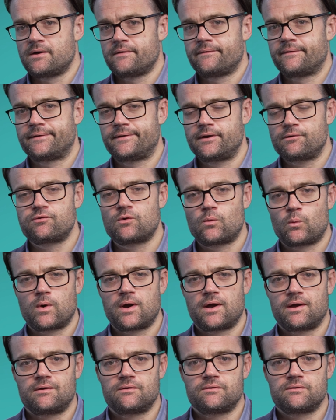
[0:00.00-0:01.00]
the different
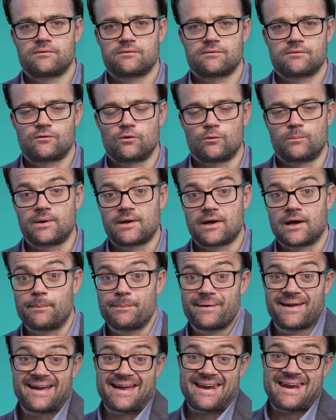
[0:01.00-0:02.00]
ways to
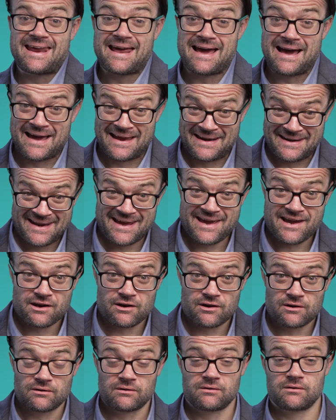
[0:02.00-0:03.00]
becoming an
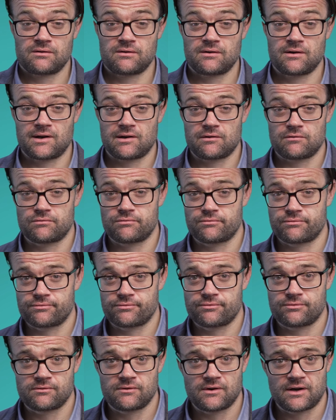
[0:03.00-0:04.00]
heir of
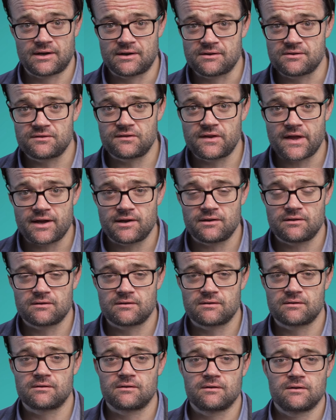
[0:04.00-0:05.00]
an estate
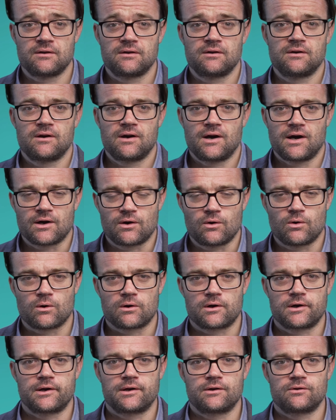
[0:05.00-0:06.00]

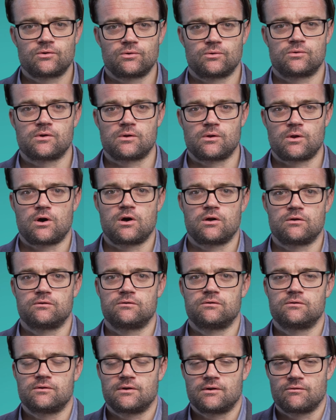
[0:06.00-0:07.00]
according to the
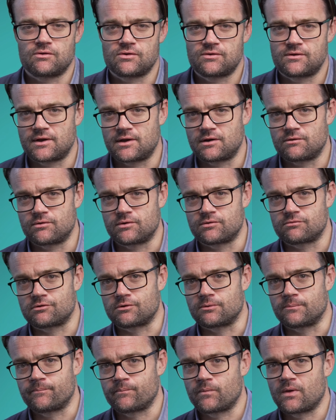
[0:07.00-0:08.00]
laws of the state of
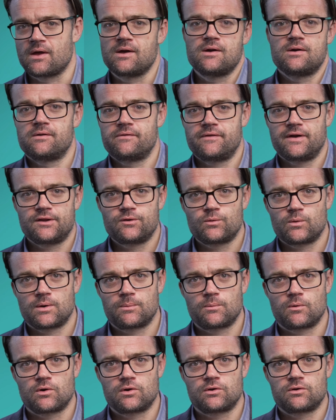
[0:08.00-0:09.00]
Israel. That's what
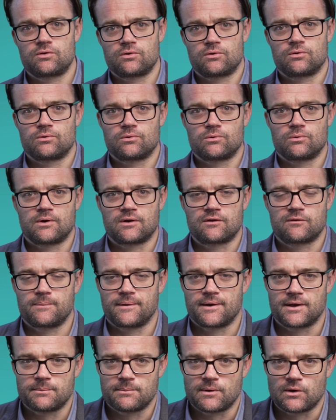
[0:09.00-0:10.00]
I'm going to
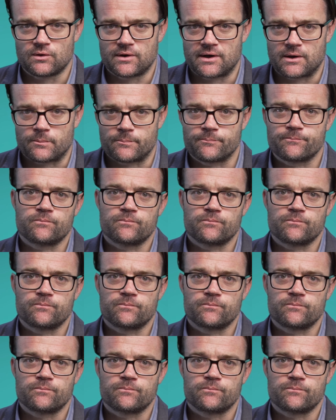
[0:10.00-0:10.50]
explain about now.